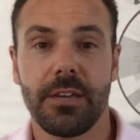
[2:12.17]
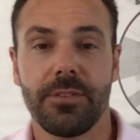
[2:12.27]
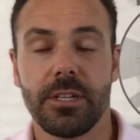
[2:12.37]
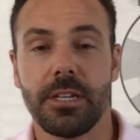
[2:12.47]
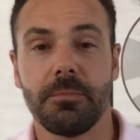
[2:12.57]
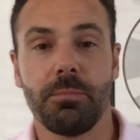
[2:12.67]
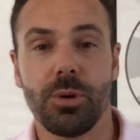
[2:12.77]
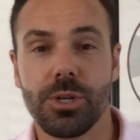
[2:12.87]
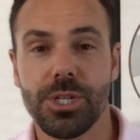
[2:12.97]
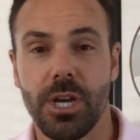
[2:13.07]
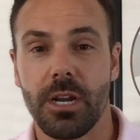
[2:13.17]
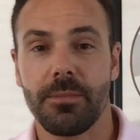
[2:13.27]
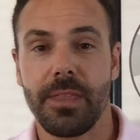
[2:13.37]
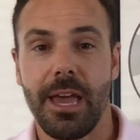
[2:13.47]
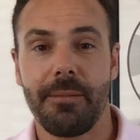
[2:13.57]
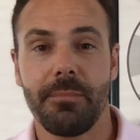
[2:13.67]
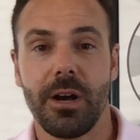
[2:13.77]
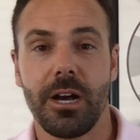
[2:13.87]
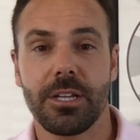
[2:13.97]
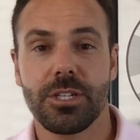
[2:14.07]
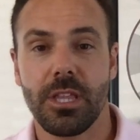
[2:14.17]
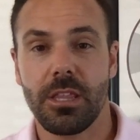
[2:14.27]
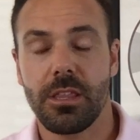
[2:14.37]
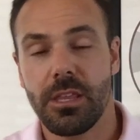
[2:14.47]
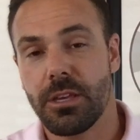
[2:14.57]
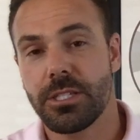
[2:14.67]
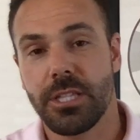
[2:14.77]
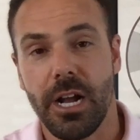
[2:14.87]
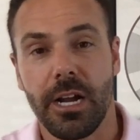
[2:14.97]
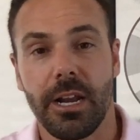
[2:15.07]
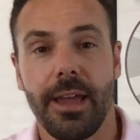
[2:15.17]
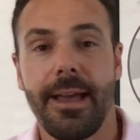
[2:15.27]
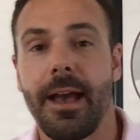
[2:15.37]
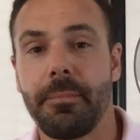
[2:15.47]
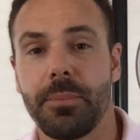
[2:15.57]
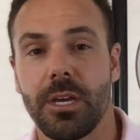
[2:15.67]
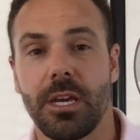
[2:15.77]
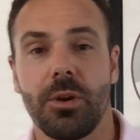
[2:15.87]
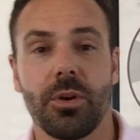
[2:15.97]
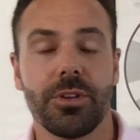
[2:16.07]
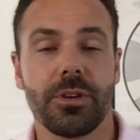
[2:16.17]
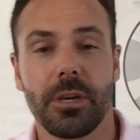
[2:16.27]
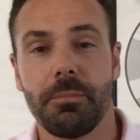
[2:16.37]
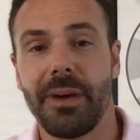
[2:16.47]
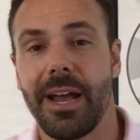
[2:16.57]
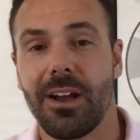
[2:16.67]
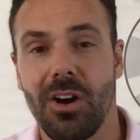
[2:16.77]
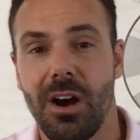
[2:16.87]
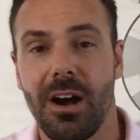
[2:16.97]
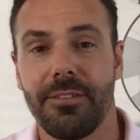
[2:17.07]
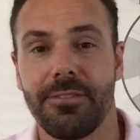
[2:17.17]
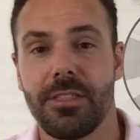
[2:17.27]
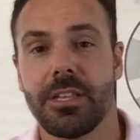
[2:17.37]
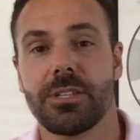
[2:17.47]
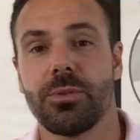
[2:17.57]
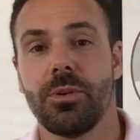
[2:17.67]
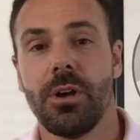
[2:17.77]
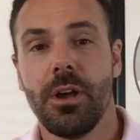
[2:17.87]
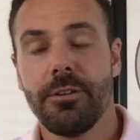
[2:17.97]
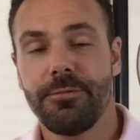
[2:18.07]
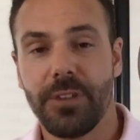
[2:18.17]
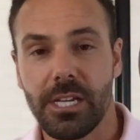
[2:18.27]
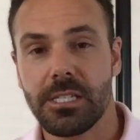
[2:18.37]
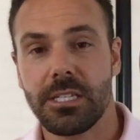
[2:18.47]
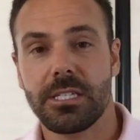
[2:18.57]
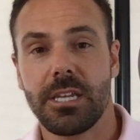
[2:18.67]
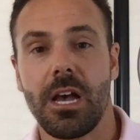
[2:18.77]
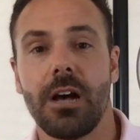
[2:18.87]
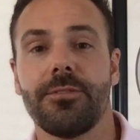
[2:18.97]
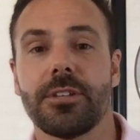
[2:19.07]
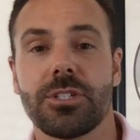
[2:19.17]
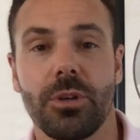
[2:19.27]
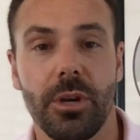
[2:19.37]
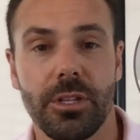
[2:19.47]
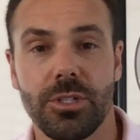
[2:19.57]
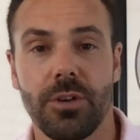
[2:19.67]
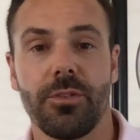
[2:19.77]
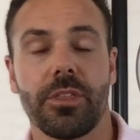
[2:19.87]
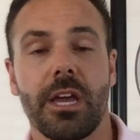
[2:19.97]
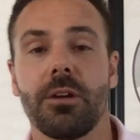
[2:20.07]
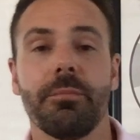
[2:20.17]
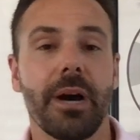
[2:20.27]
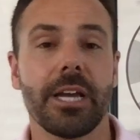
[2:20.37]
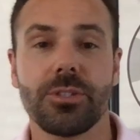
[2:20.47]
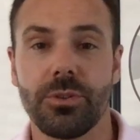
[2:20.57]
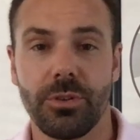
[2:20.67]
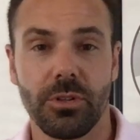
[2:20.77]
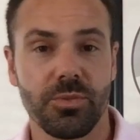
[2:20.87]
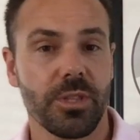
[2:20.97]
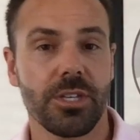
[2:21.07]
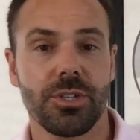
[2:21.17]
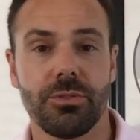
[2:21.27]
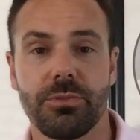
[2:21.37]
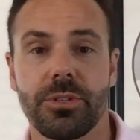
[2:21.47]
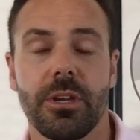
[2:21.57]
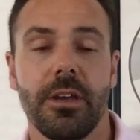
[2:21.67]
If you didn't push on them that much, then it's not going to happen, or you can back off and this will fix itself, and so on and so forth. I don't buy 2-year-olds with issues.